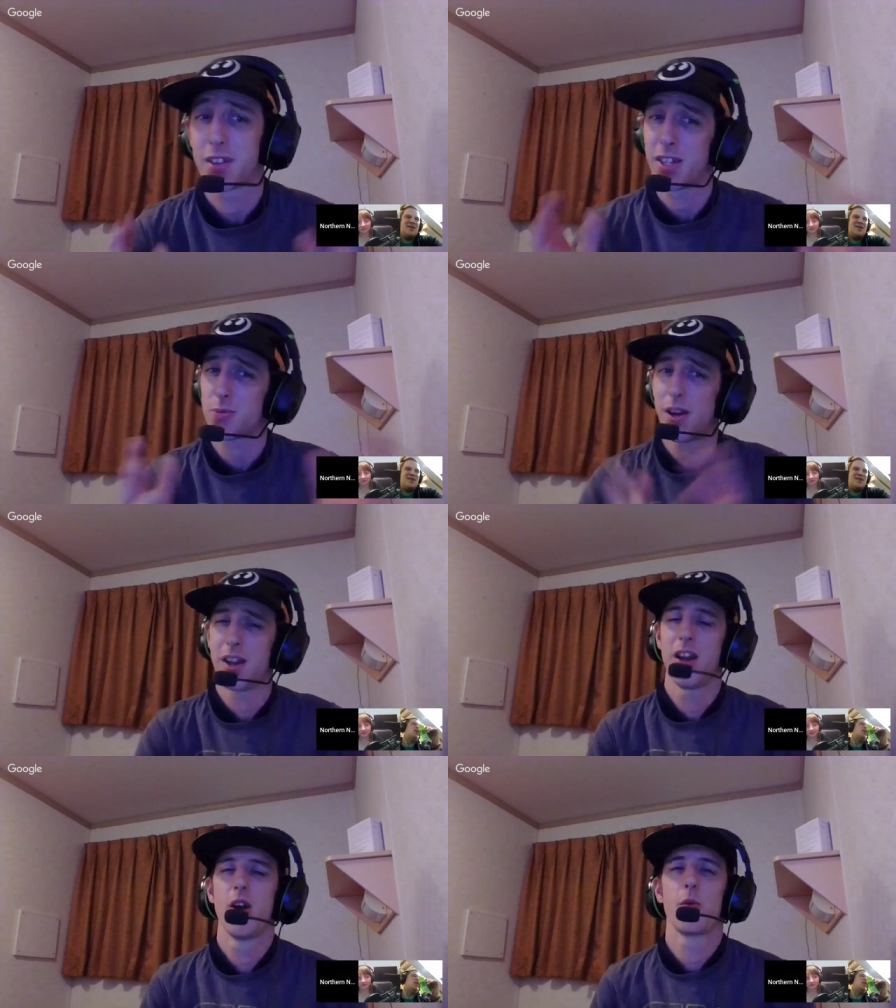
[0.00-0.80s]
This way,
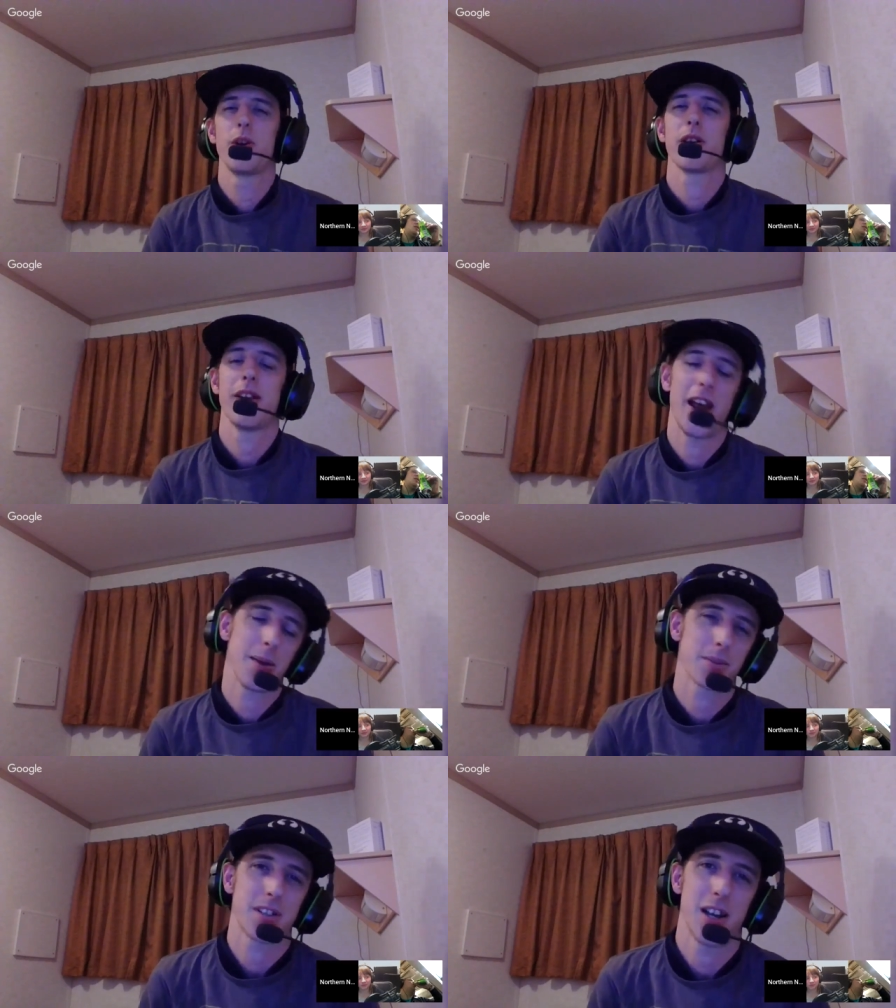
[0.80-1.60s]
we are
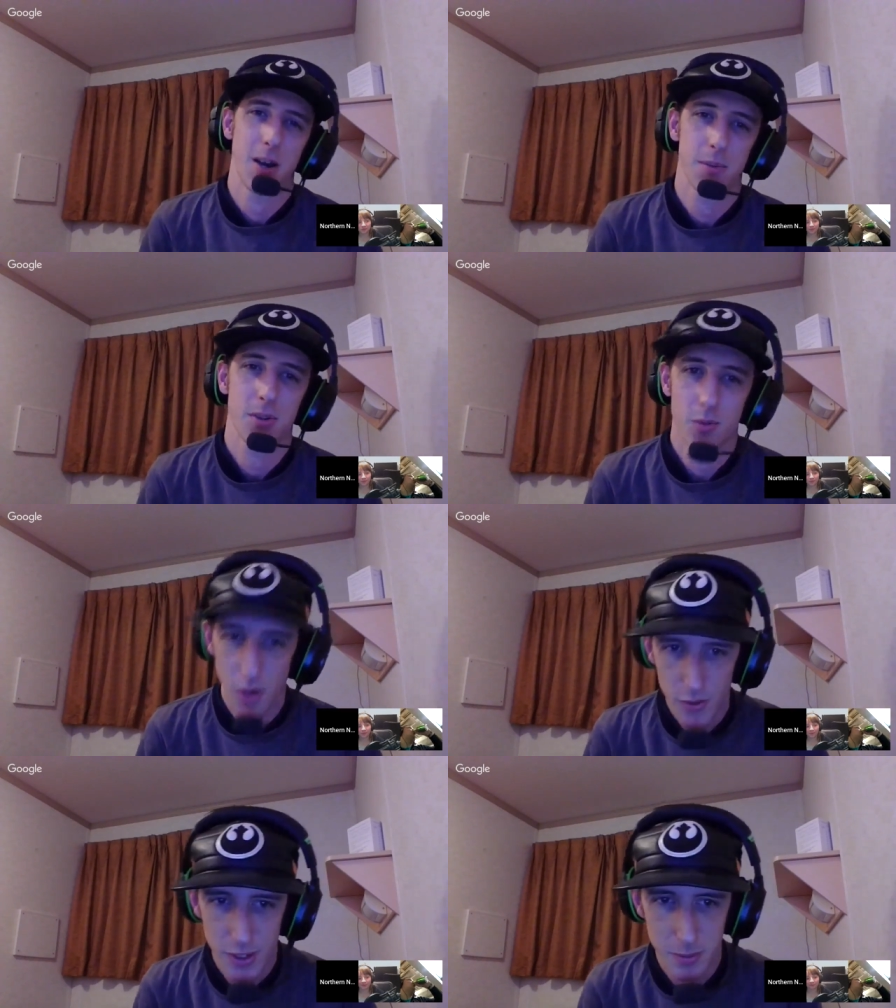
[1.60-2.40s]
able to help
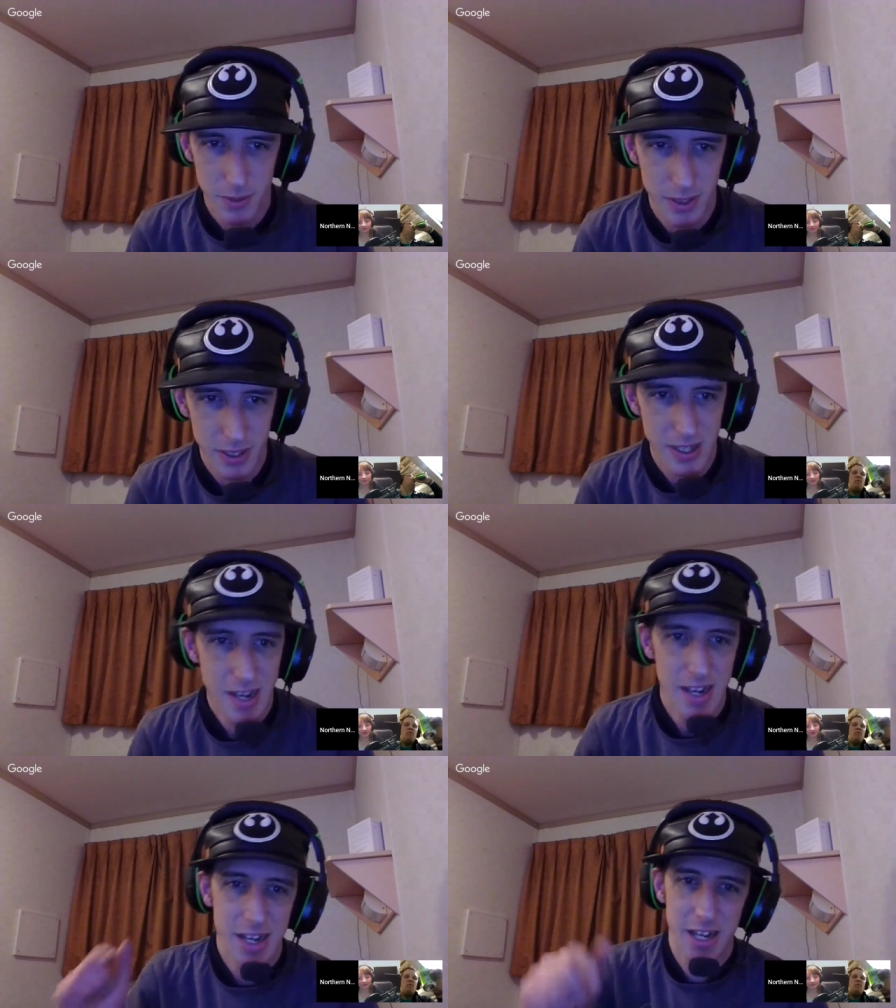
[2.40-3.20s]
grow the community
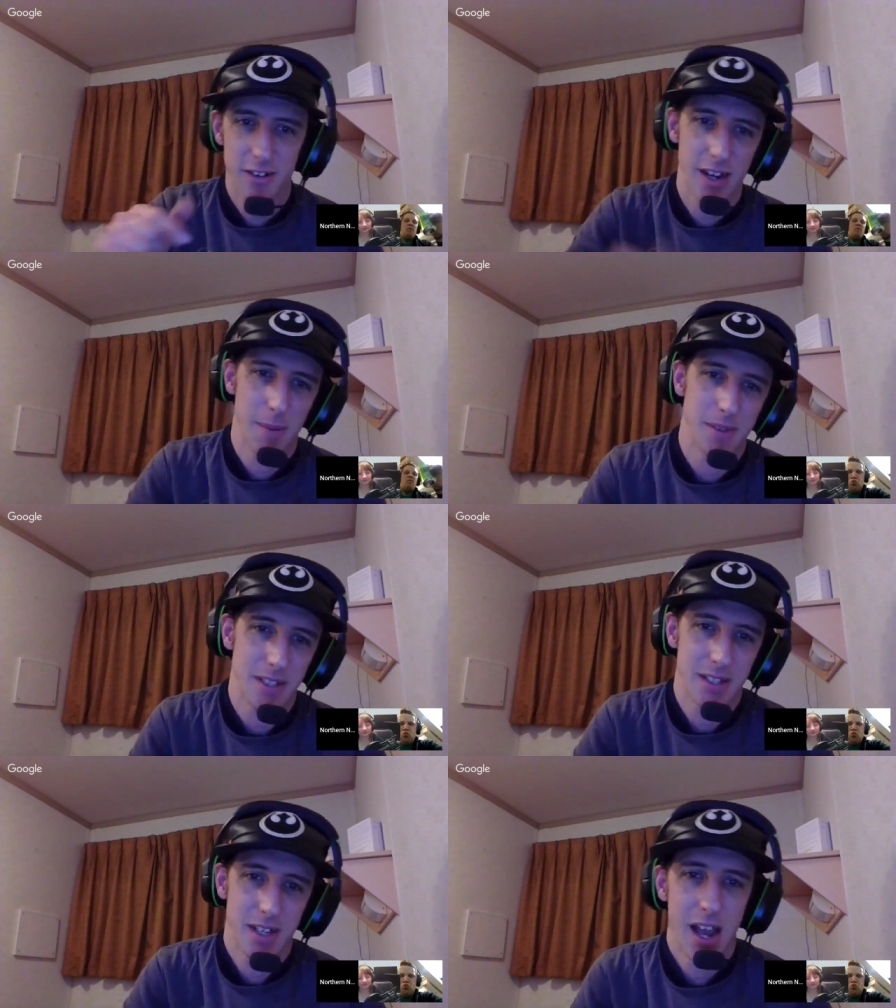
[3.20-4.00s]
here in
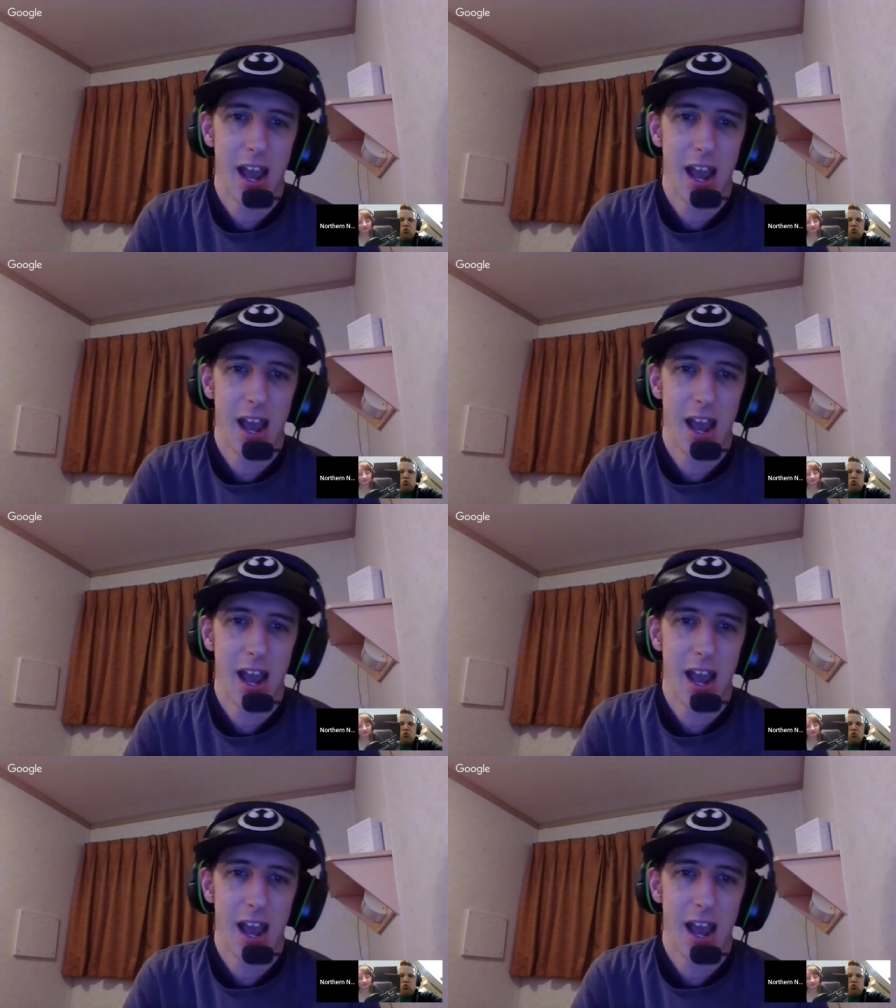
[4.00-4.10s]
Edmonton